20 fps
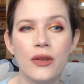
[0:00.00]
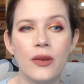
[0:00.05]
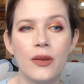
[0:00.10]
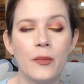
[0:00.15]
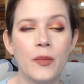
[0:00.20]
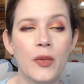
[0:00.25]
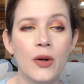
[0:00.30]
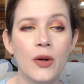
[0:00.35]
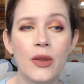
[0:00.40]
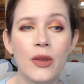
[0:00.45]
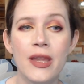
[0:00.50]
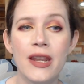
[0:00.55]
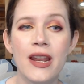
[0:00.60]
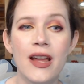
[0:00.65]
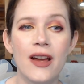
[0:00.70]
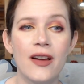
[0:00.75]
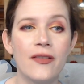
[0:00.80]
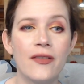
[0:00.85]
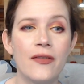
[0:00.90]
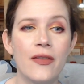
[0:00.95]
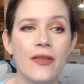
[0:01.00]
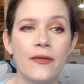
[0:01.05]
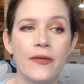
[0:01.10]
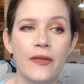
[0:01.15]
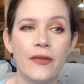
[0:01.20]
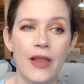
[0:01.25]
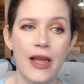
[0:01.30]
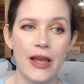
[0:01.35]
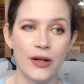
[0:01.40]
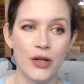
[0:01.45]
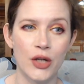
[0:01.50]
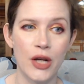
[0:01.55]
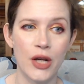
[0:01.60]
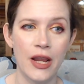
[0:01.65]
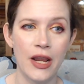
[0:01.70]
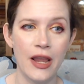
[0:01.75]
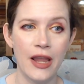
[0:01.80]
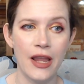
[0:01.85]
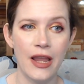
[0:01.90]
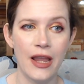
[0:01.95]
burthen of the flesh,
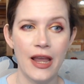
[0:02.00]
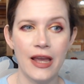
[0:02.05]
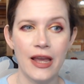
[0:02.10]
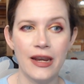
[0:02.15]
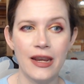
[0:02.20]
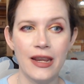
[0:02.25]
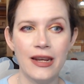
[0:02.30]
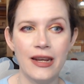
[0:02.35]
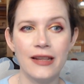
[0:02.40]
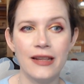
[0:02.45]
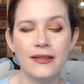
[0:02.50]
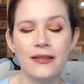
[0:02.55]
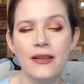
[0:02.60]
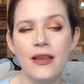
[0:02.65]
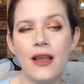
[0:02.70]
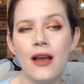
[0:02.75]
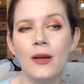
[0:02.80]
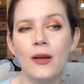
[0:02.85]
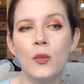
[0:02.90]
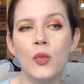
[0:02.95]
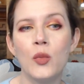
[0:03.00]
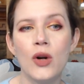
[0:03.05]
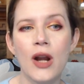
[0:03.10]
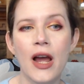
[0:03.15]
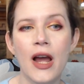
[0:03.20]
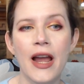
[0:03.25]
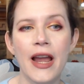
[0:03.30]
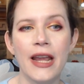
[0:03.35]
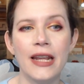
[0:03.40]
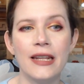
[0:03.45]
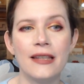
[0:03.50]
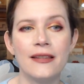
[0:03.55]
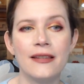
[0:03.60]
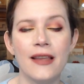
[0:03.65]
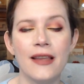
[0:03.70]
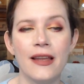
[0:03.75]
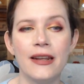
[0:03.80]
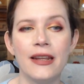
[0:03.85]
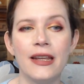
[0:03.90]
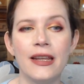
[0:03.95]
and in its young pride
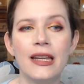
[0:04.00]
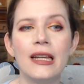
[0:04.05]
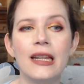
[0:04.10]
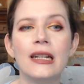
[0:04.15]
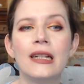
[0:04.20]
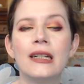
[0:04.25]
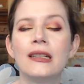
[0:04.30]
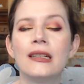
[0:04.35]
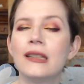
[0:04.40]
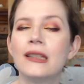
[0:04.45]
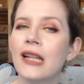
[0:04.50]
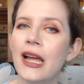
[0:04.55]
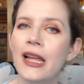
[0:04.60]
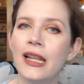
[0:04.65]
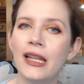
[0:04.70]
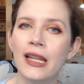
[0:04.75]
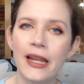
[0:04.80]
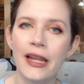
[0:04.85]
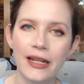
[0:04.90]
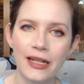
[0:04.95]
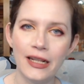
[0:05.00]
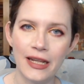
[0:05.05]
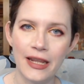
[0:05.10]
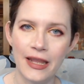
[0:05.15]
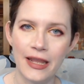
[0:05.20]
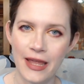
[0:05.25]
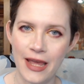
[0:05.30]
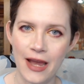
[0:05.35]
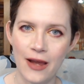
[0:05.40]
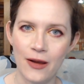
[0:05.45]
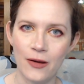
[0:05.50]
said, lie lightly thou.